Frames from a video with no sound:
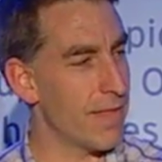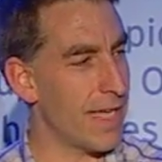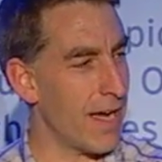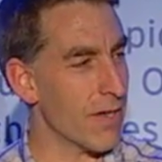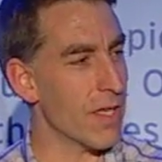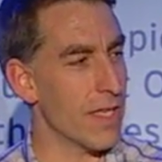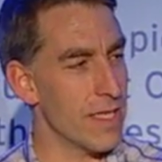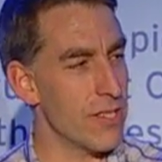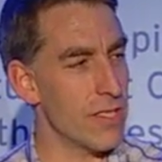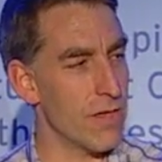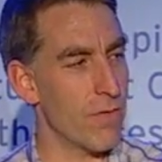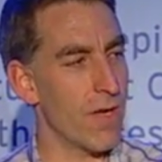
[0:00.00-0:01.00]

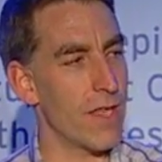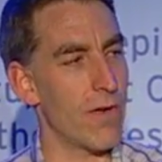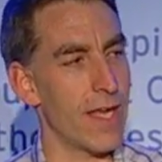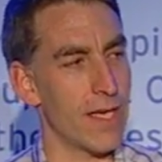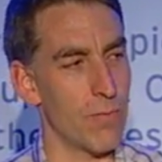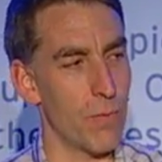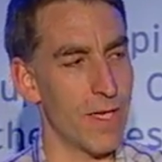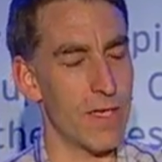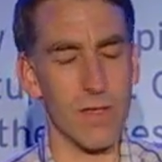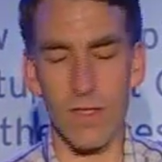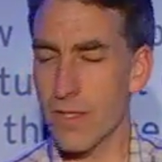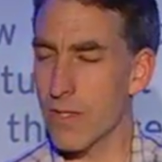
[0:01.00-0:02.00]
calculation of whether I can win
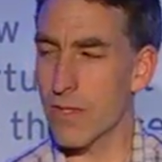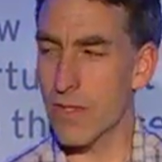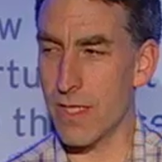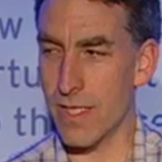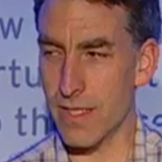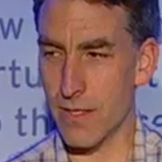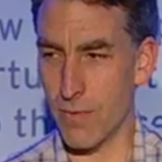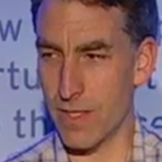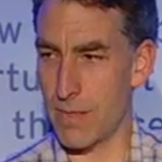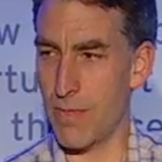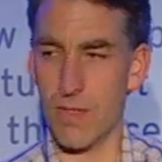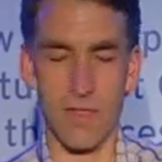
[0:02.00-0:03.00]
or lose isn't
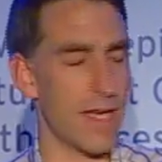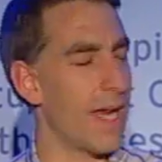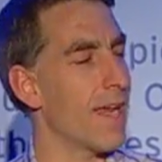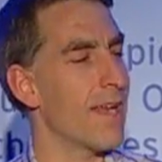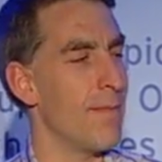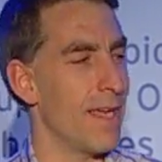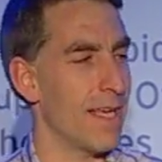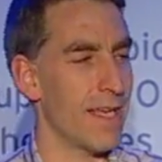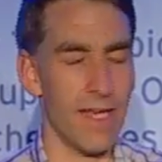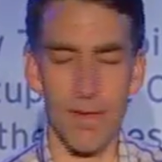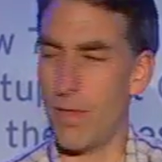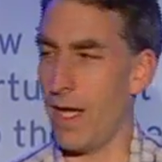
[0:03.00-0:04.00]
what's supposed to animate a
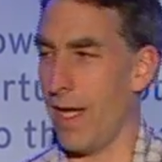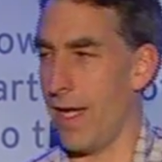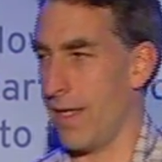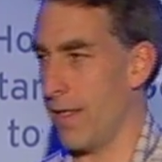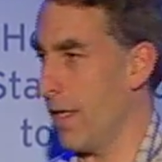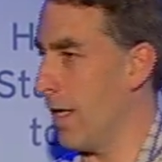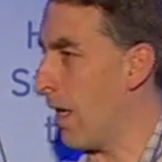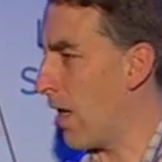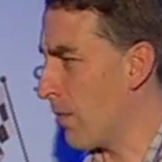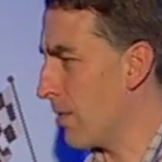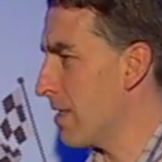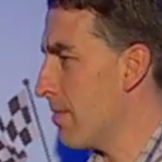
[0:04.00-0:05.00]
campaign.
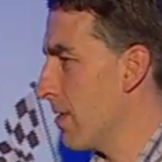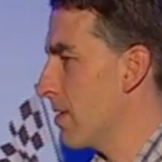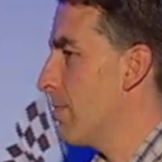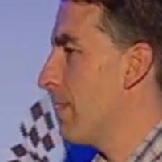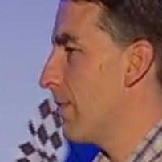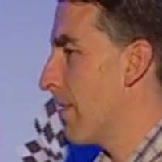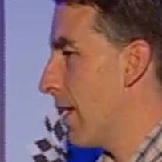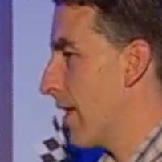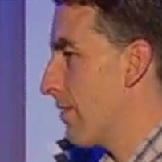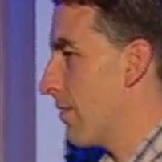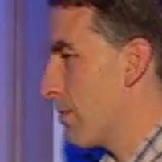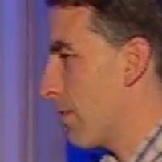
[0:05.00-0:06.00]
Aren't we supposed to be
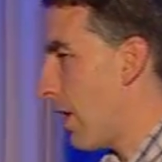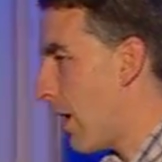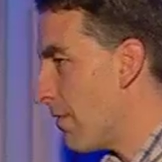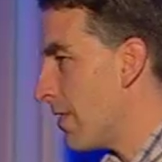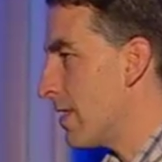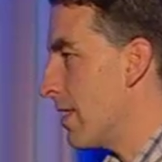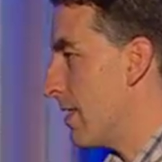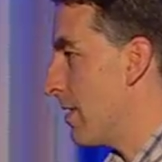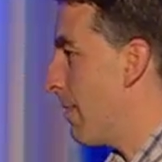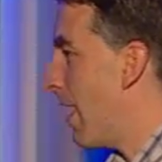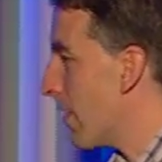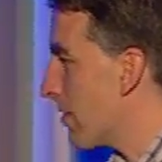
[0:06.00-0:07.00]
running for office in a
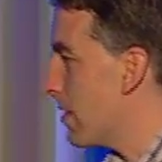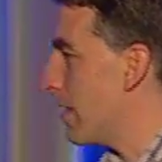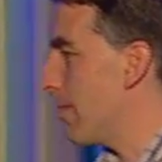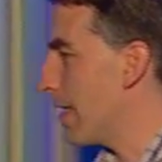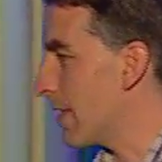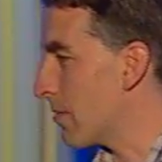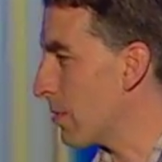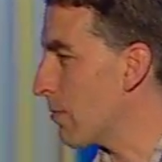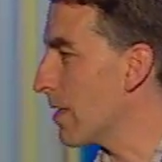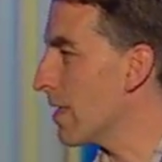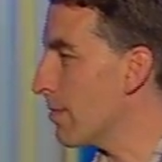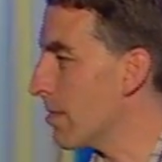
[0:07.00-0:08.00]
democracy because we
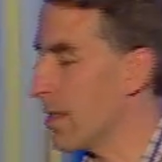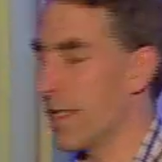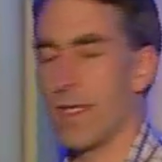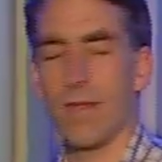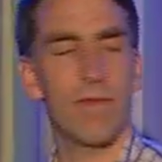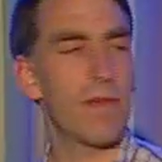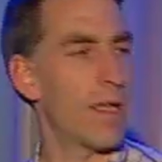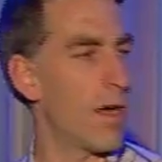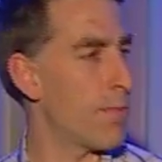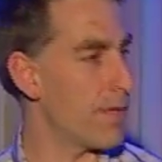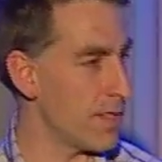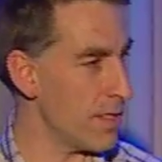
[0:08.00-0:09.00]
really believe in
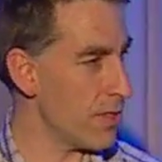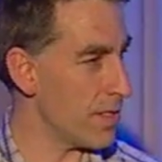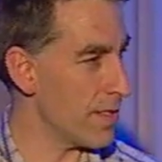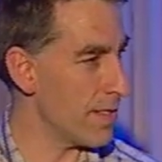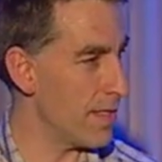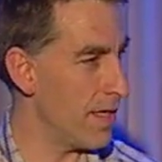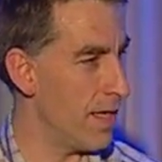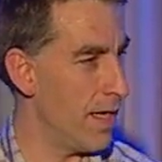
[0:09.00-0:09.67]
our positions?